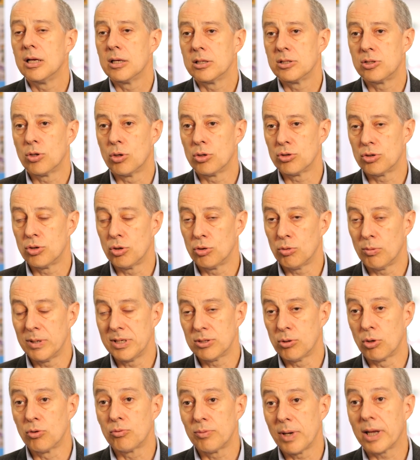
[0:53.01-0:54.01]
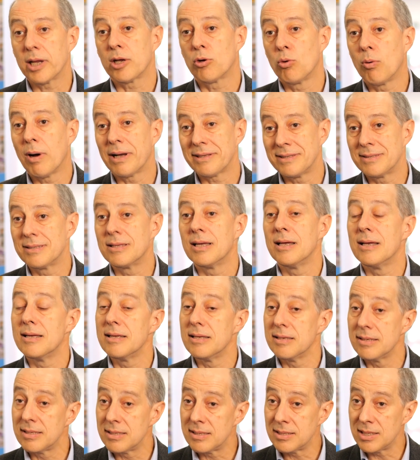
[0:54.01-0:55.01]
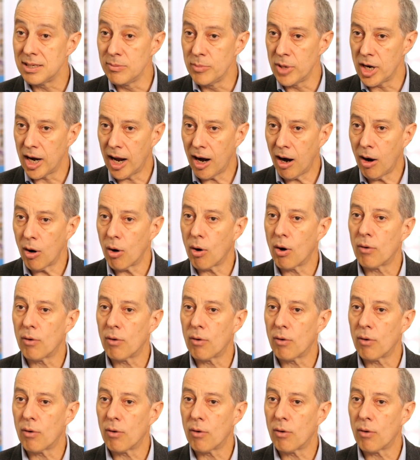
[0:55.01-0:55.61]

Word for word: the, the results were quite similar.